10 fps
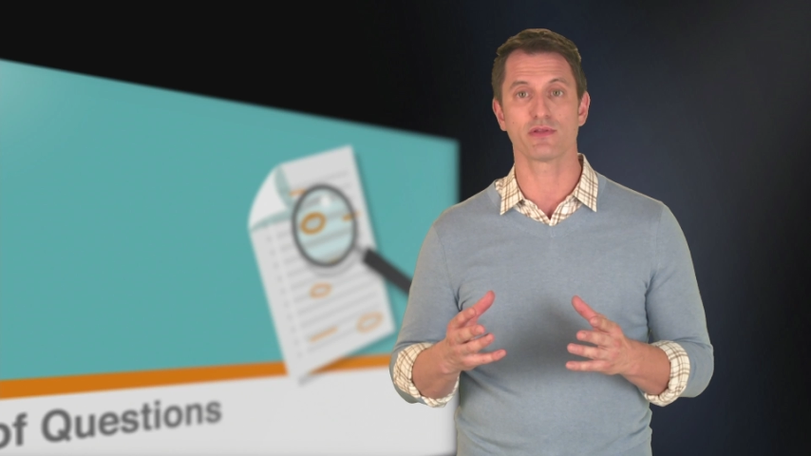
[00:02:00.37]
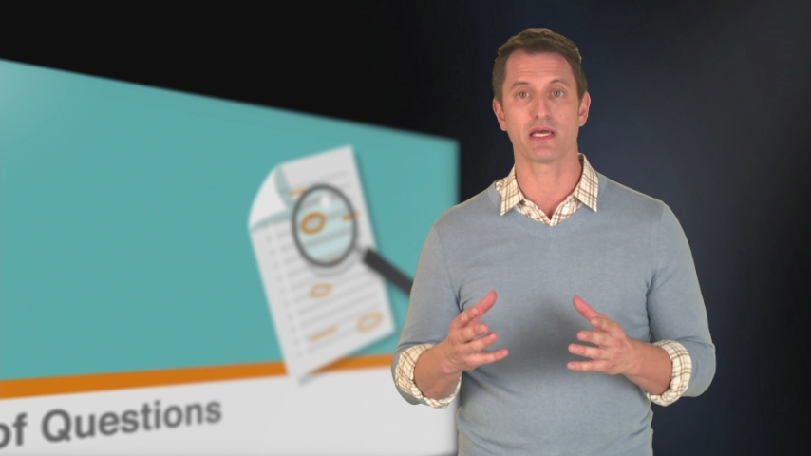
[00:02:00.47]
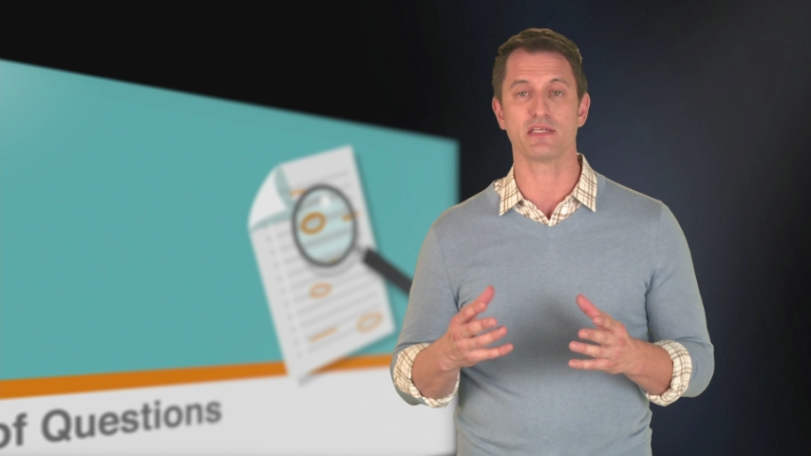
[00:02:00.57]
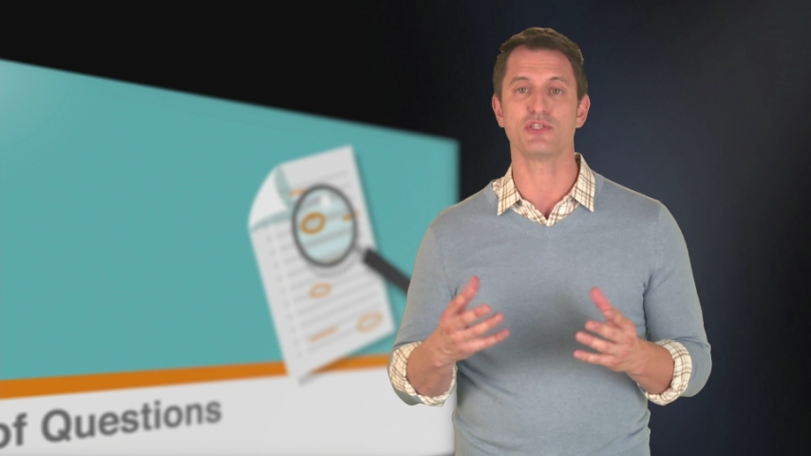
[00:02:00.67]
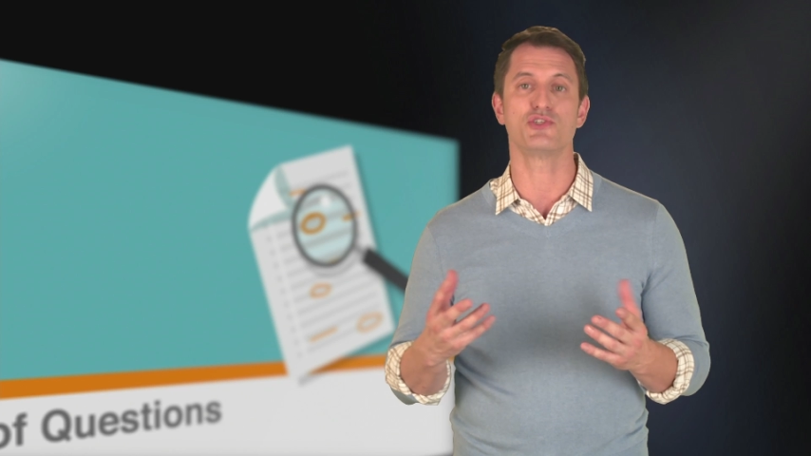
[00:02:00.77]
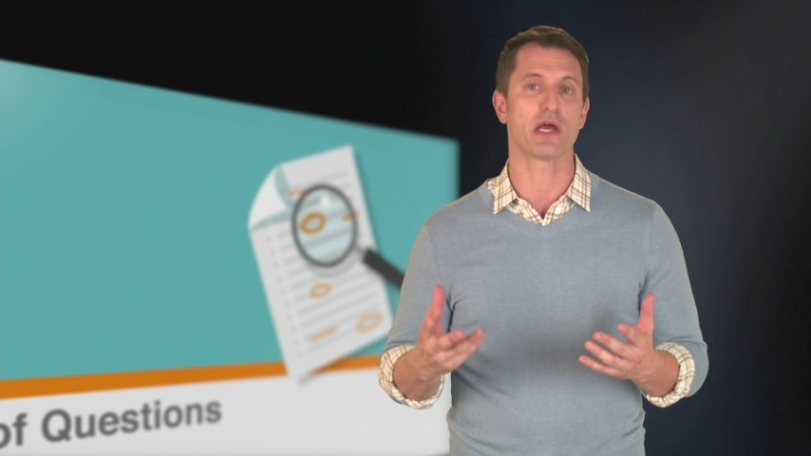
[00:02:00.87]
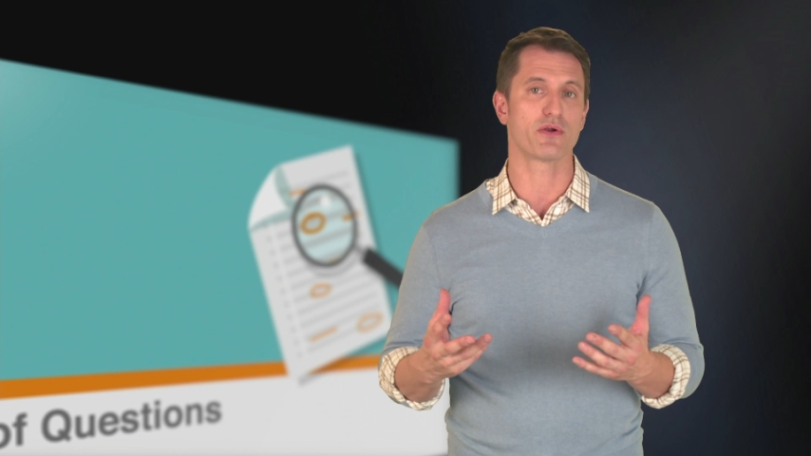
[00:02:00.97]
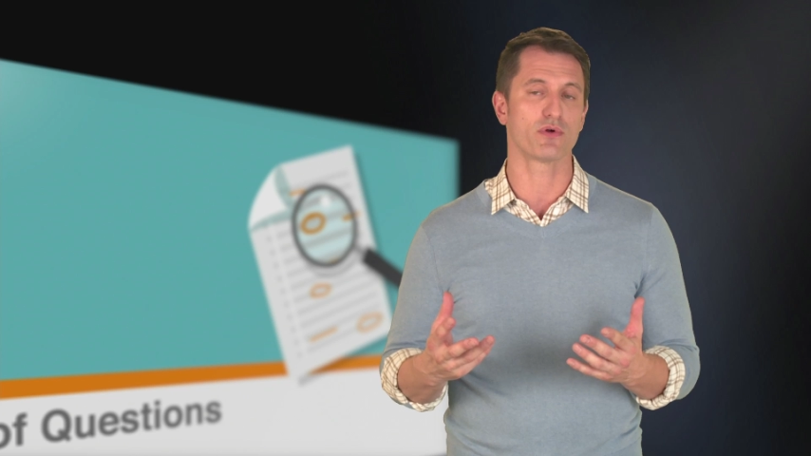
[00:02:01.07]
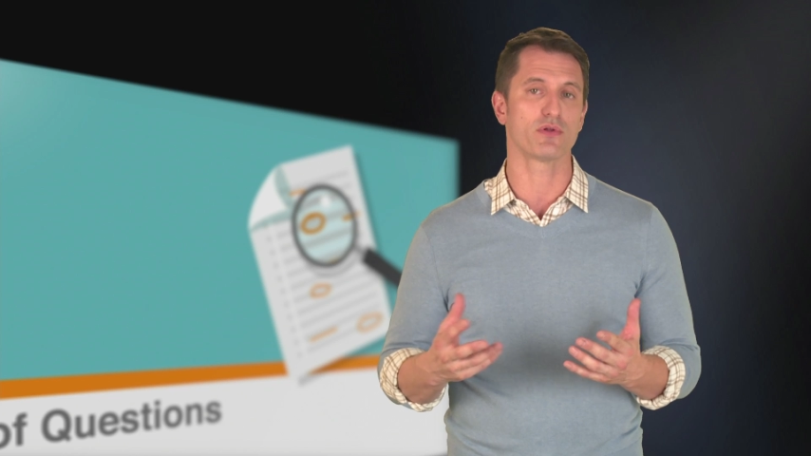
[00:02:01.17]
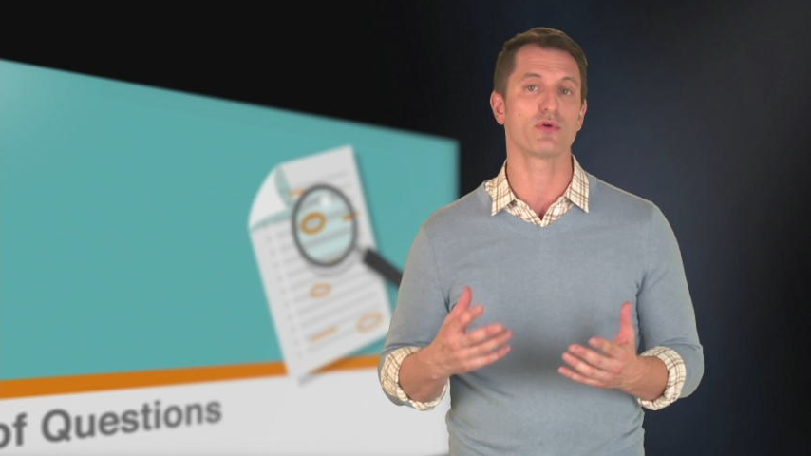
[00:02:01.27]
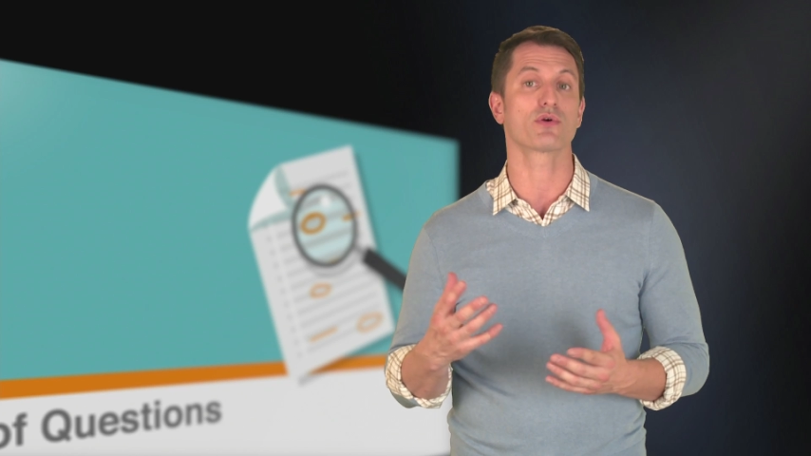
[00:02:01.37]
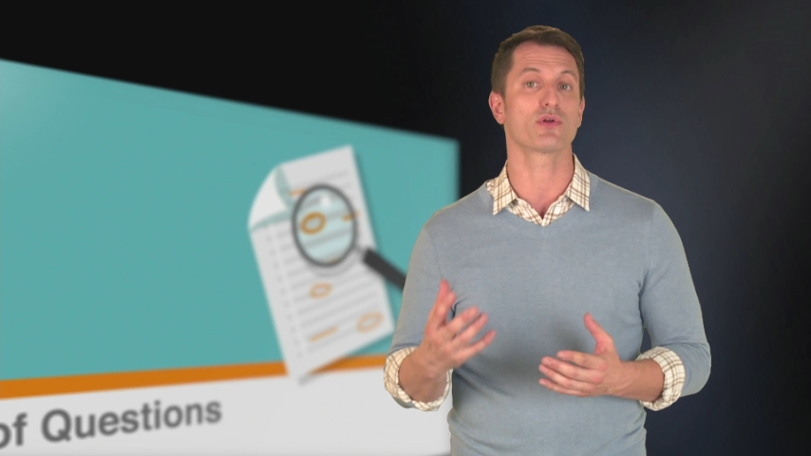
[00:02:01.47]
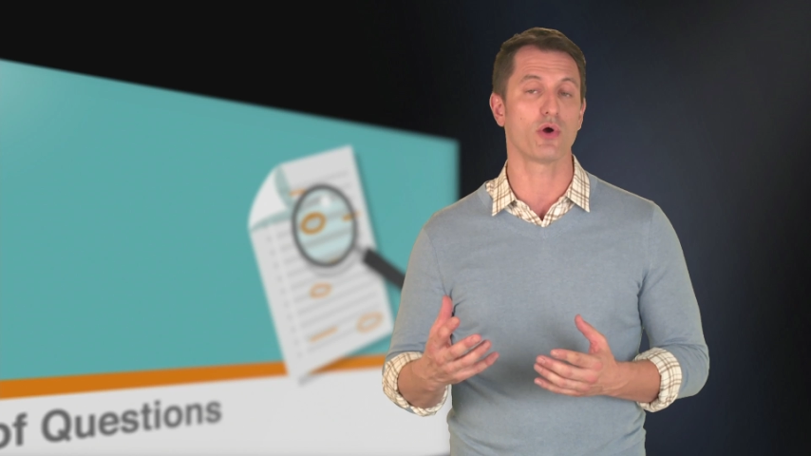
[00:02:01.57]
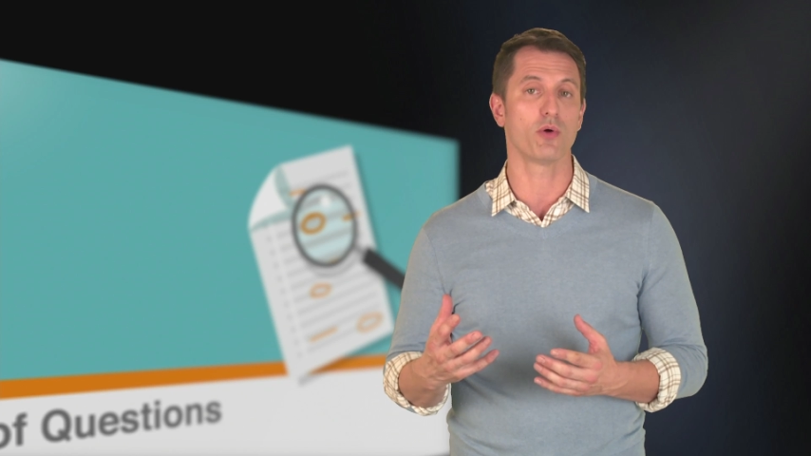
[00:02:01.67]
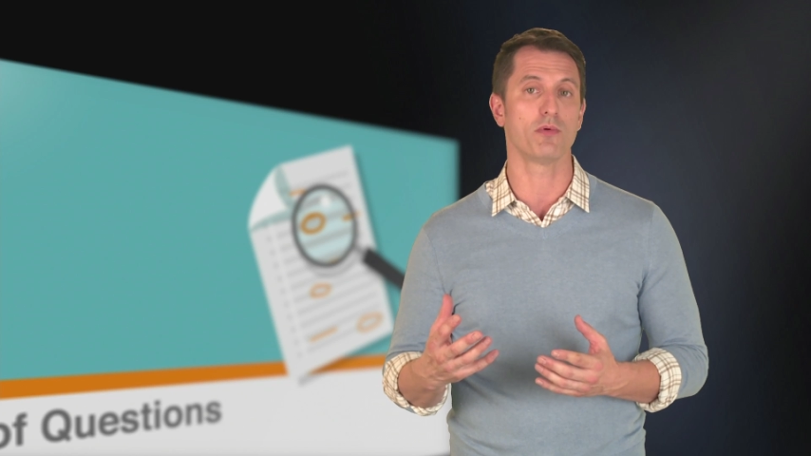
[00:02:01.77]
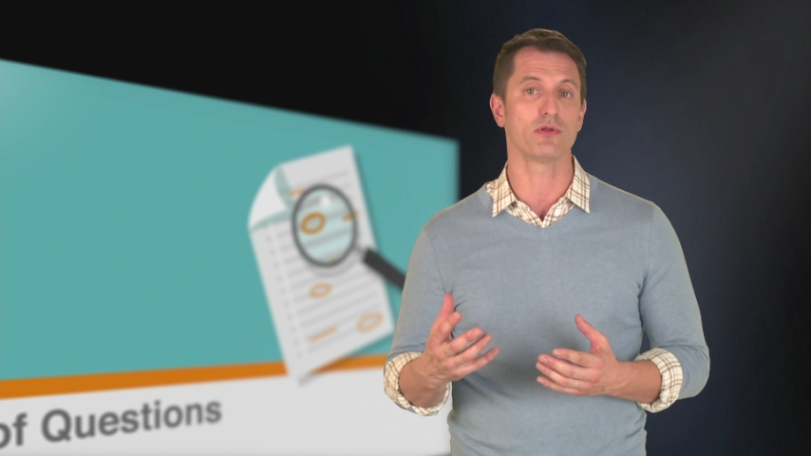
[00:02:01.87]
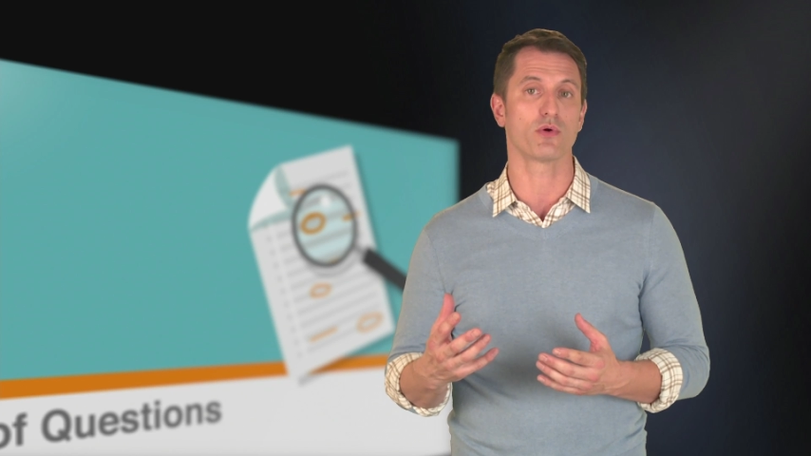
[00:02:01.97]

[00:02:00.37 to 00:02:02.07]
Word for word: that is general or global